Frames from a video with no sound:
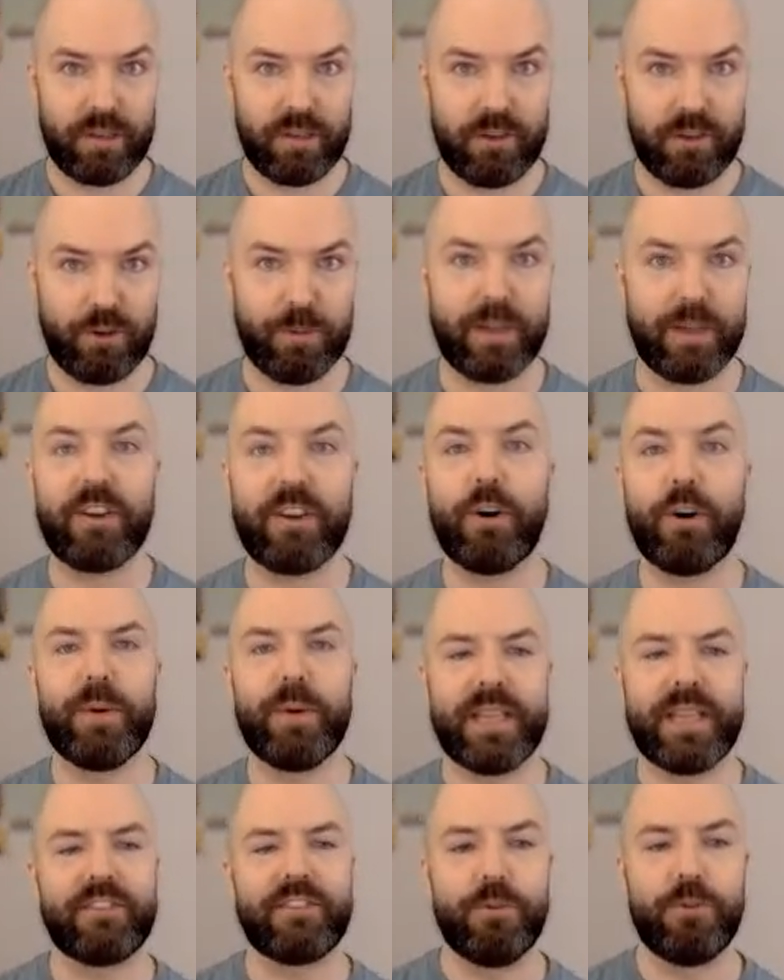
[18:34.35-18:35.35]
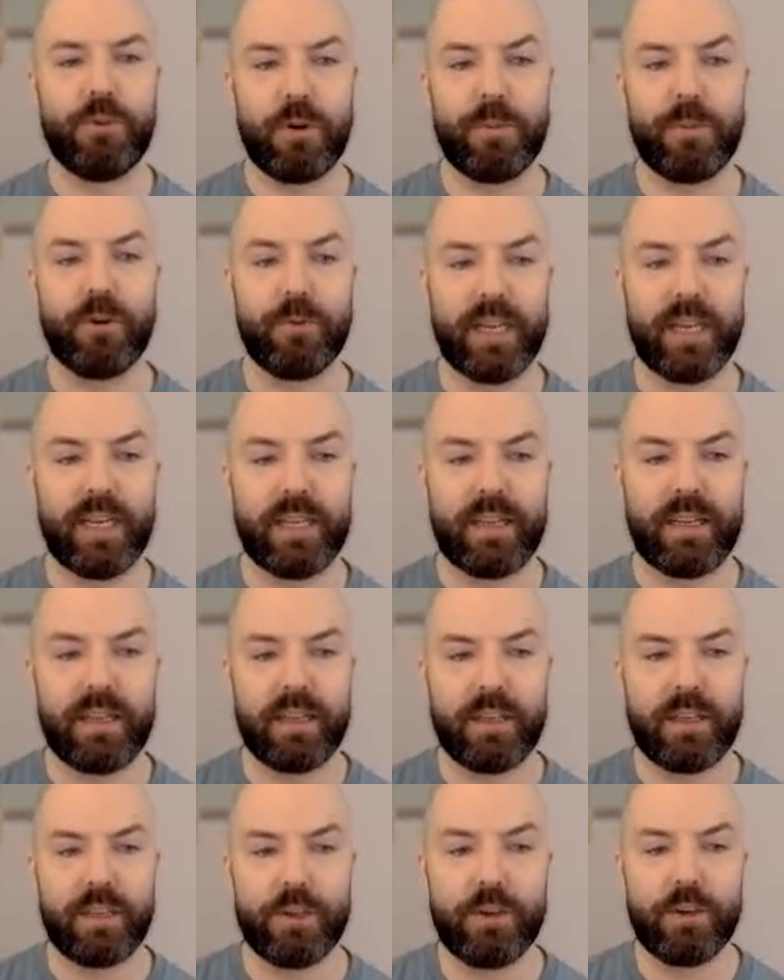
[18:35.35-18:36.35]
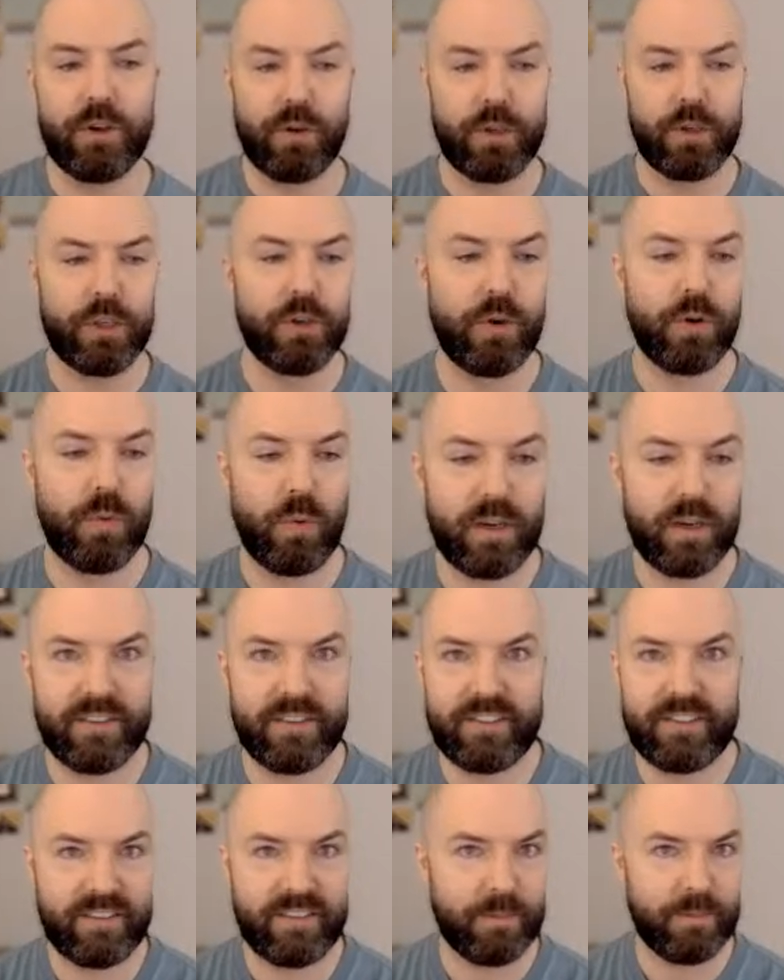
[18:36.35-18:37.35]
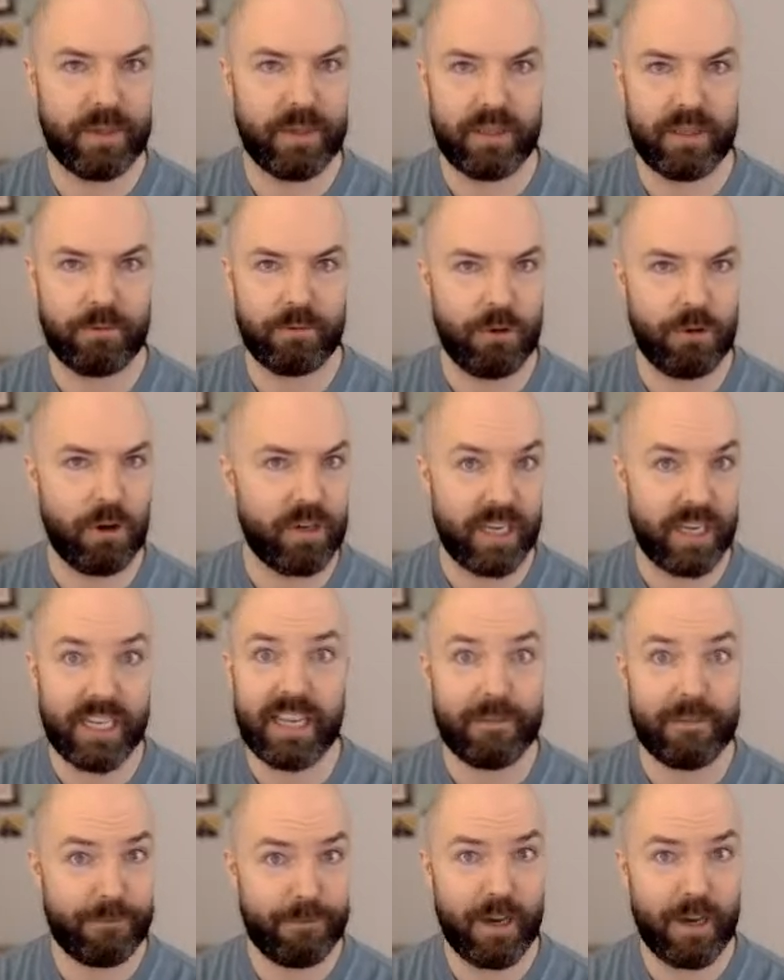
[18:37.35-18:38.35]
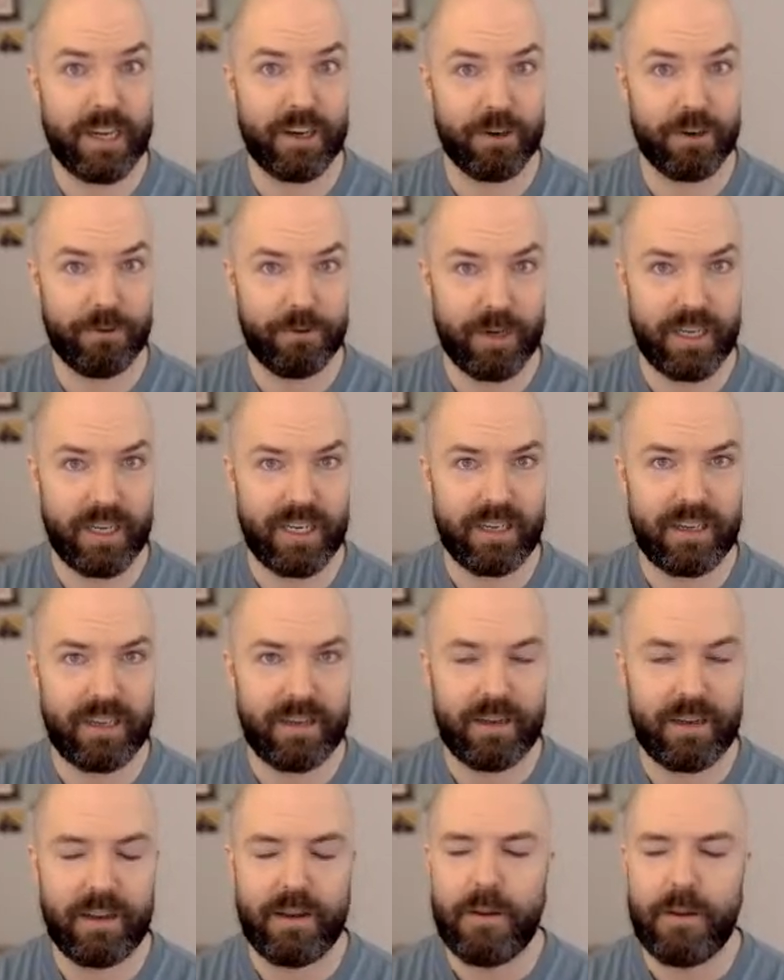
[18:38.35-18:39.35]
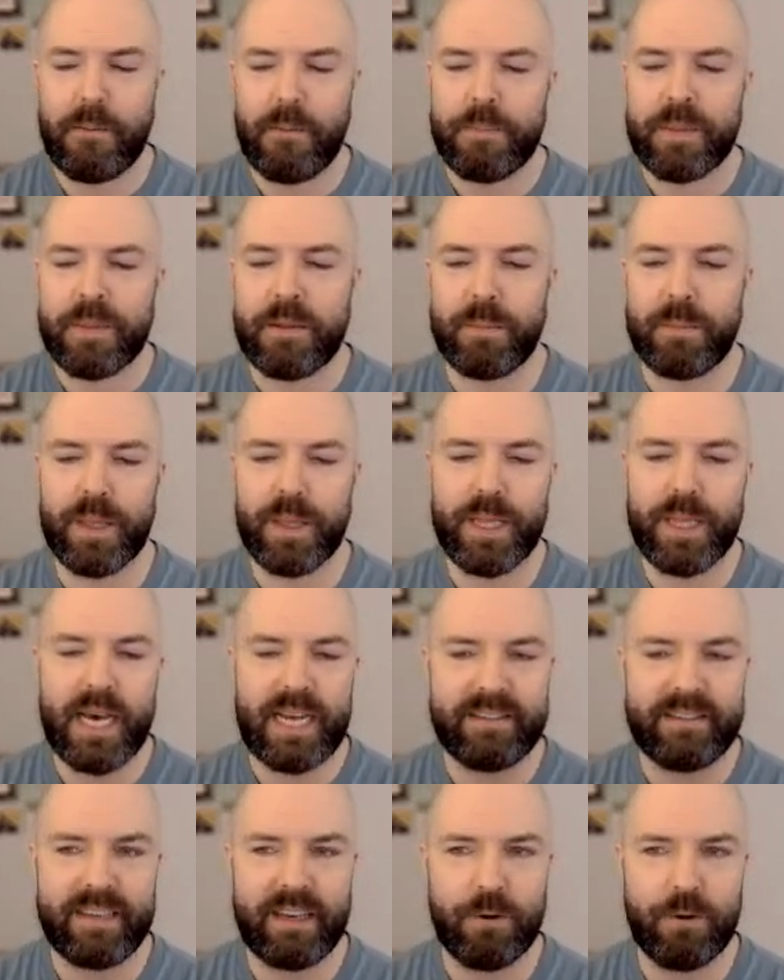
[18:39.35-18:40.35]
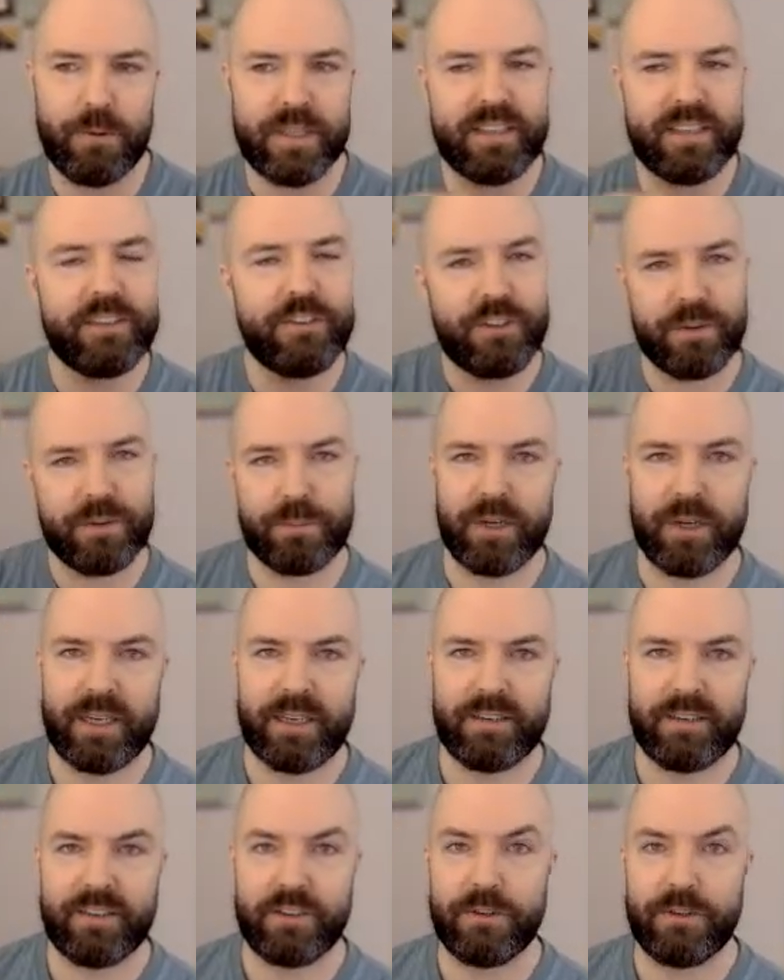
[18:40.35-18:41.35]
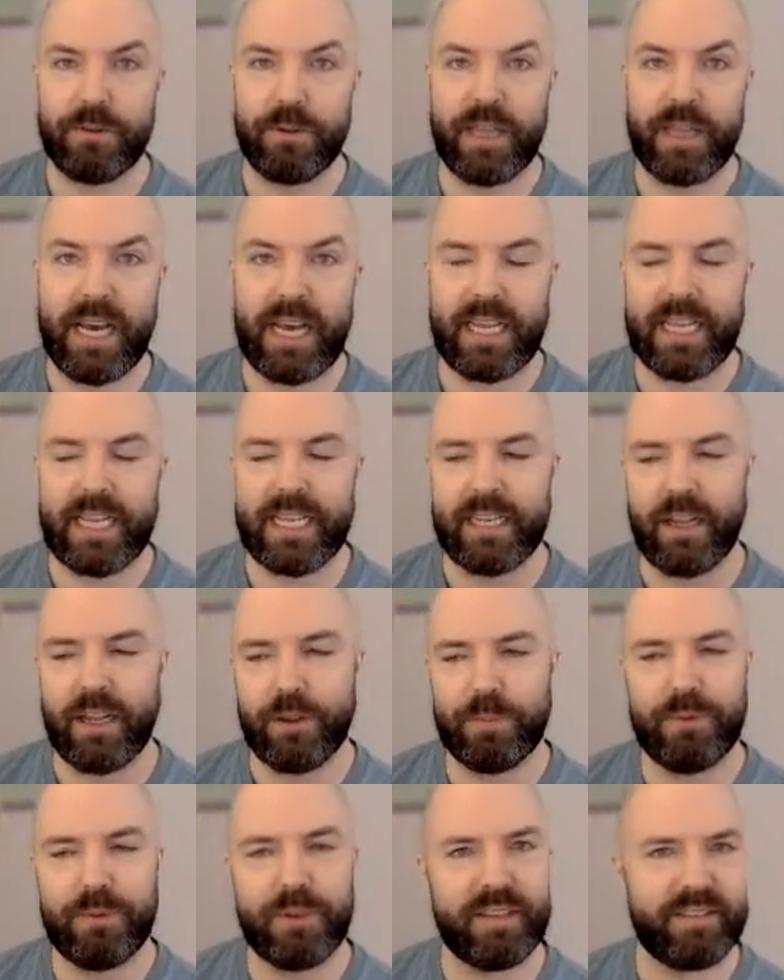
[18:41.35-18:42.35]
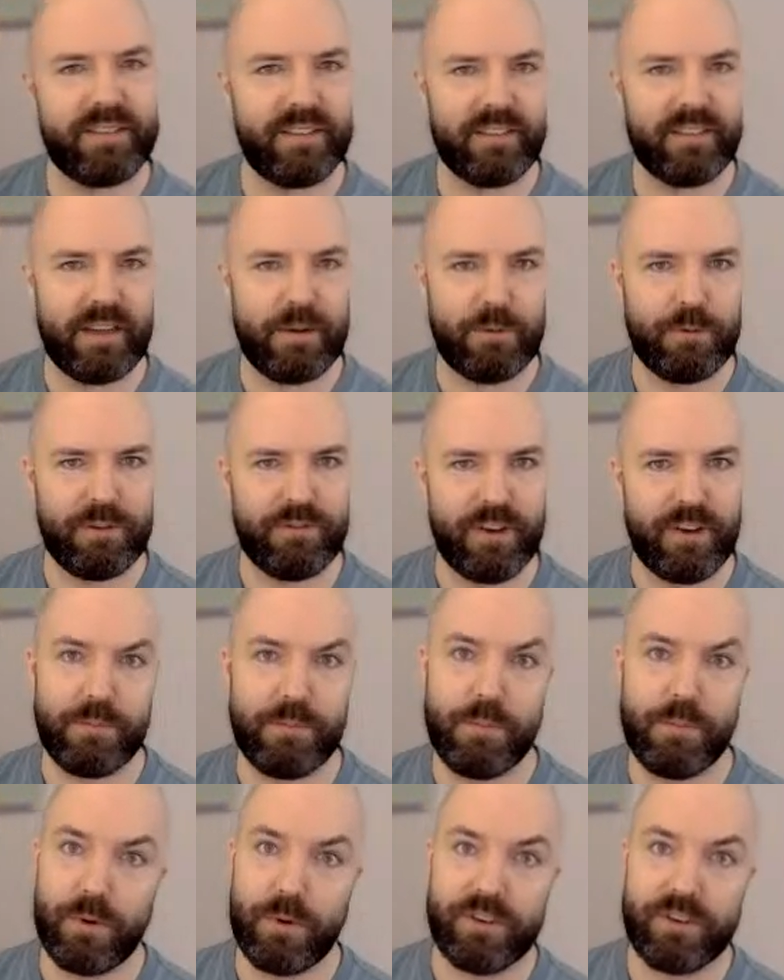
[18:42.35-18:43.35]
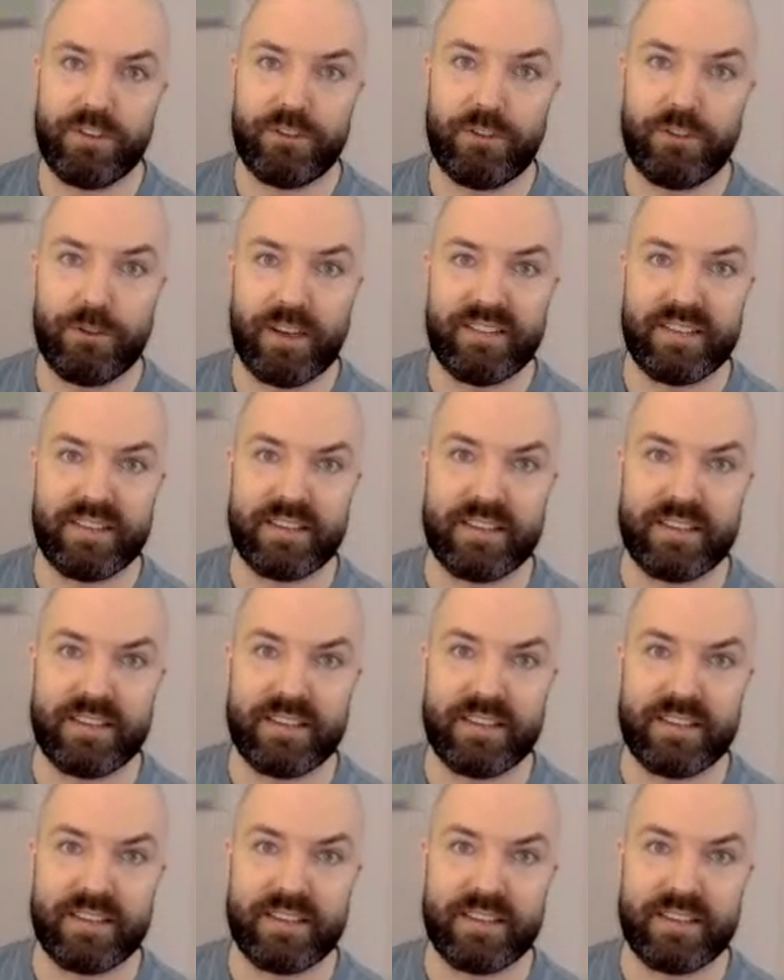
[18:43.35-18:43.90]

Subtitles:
We might say, oh, but that's normal, right? You don't want to say something wrong and get fired, right? But that's how we teach the brain to do that in other places that we find more distressing.